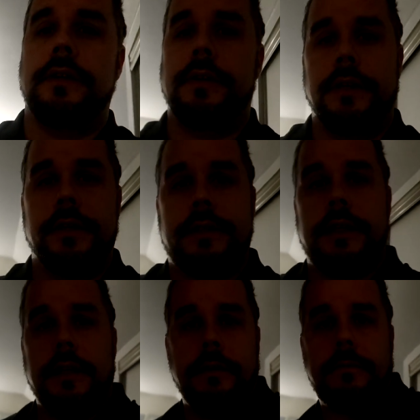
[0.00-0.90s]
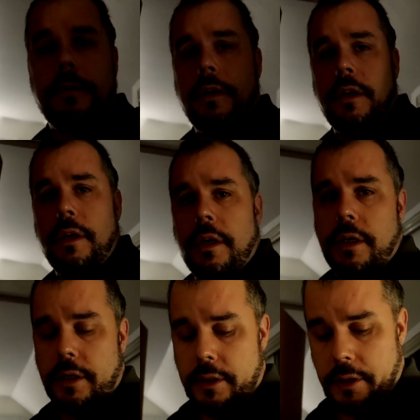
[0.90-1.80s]
New Year's Eve
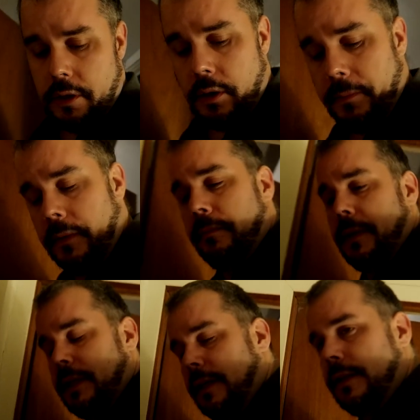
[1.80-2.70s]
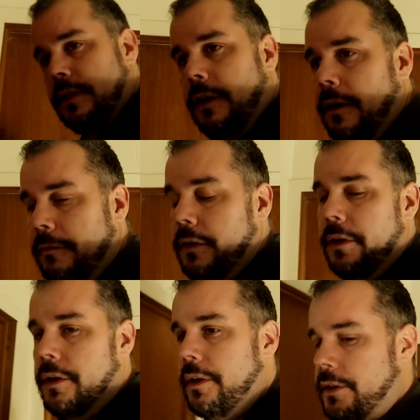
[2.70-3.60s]
and they opened because of New
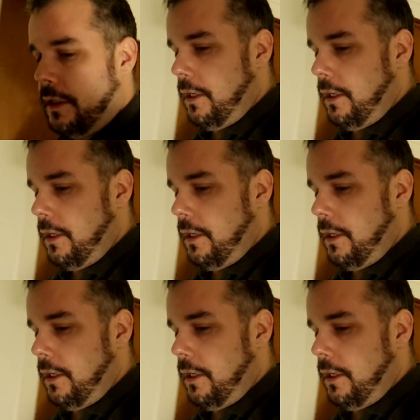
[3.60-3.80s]
Year's